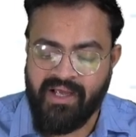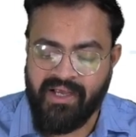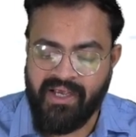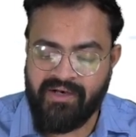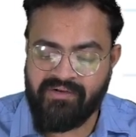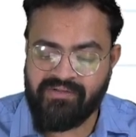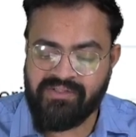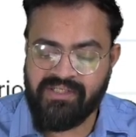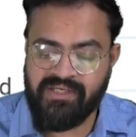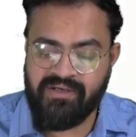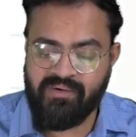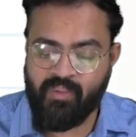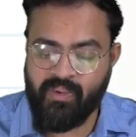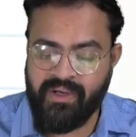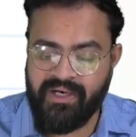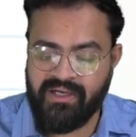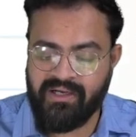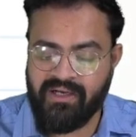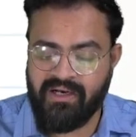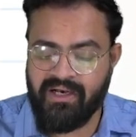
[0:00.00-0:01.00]
Can you see
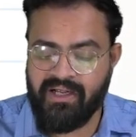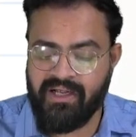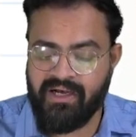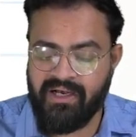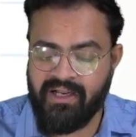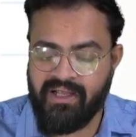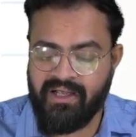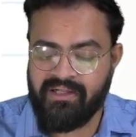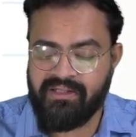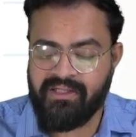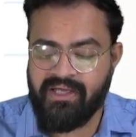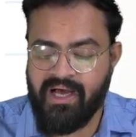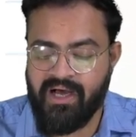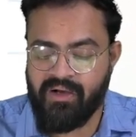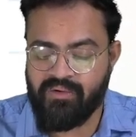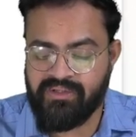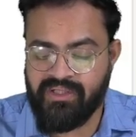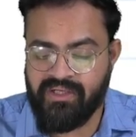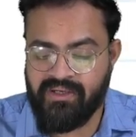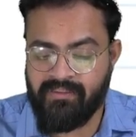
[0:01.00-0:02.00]
very clearly
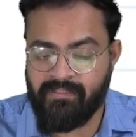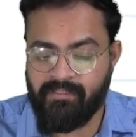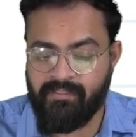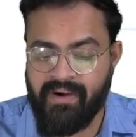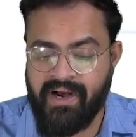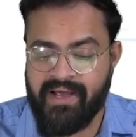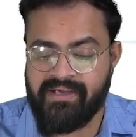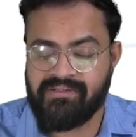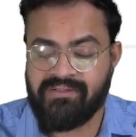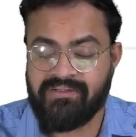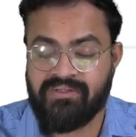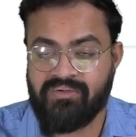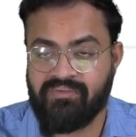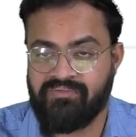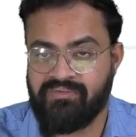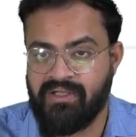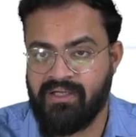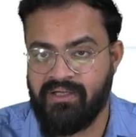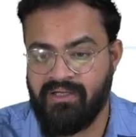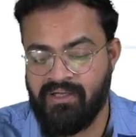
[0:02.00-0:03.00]
how the prices
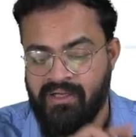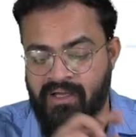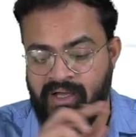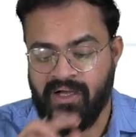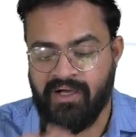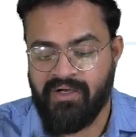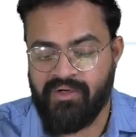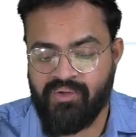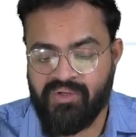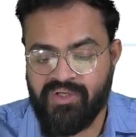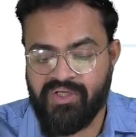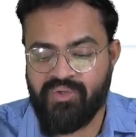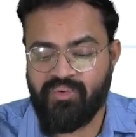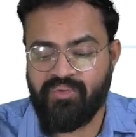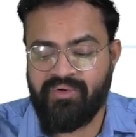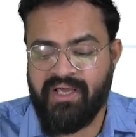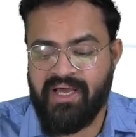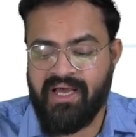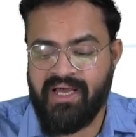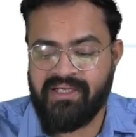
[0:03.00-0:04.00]
of the
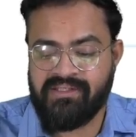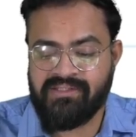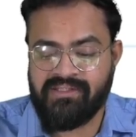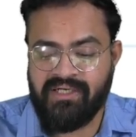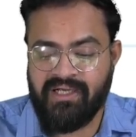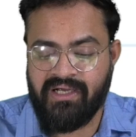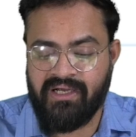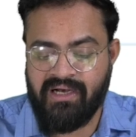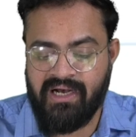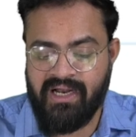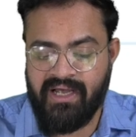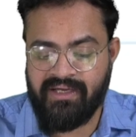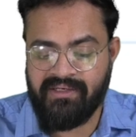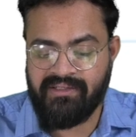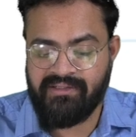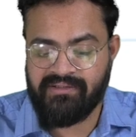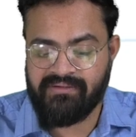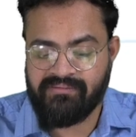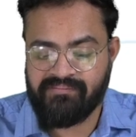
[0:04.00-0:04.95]
urea has declined?